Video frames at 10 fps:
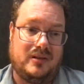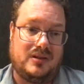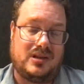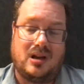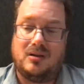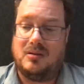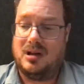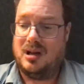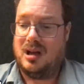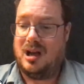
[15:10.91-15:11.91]
So
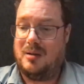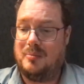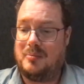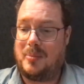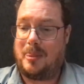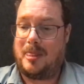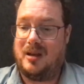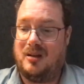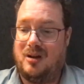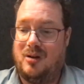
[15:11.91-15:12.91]

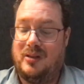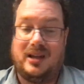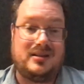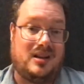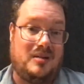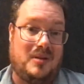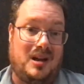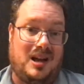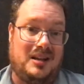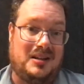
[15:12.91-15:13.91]
on that time,
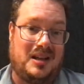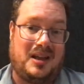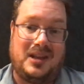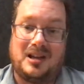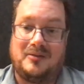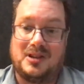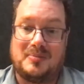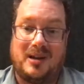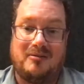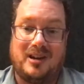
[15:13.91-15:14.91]
I think I've just
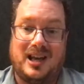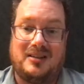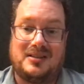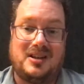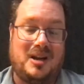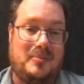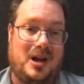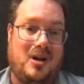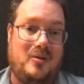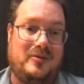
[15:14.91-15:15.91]
about run out of time, but
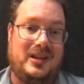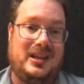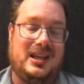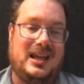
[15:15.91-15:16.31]
hopefully